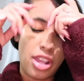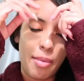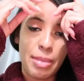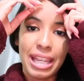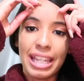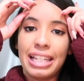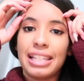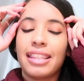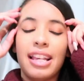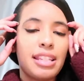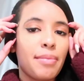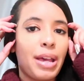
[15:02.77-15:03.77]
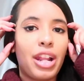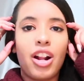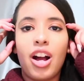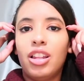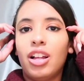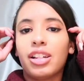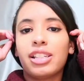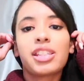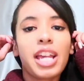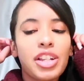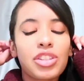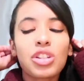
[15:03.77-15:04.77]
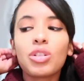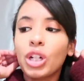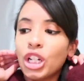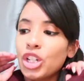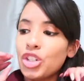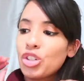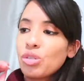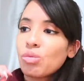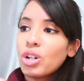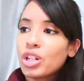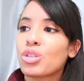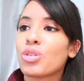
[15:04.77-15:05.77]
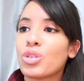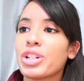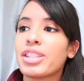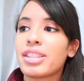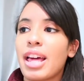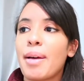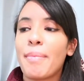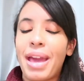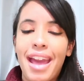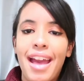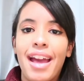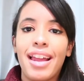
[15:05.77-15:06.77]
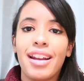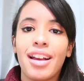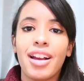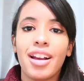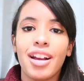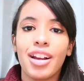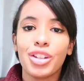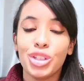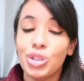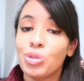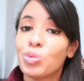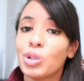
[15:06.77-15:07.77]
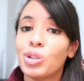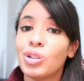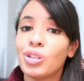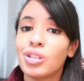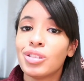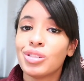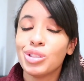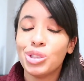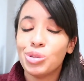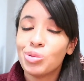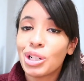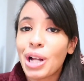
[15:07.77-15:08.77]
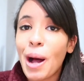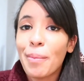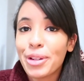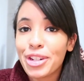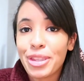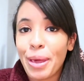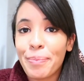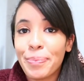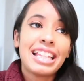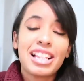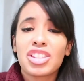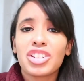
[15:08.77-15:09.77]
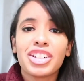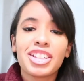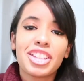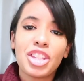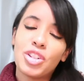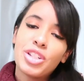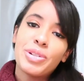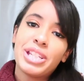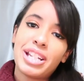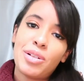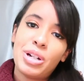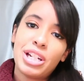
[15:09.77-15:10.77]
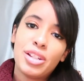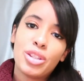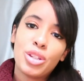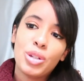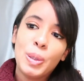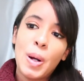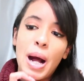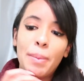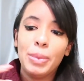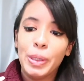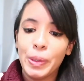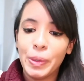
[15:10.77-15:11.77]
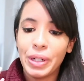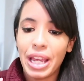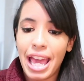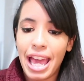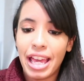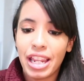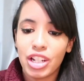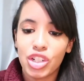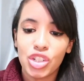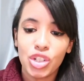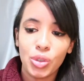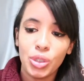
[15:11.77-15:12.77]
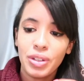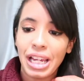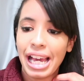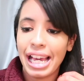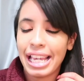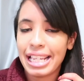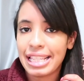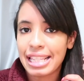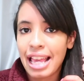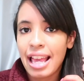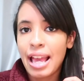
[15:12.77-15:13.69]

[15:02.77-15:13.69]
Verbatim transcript: them doesn't matter how long it takes you just work towards them and you will you will accomplish them that's literally the only reason i wanted to upload and show you guys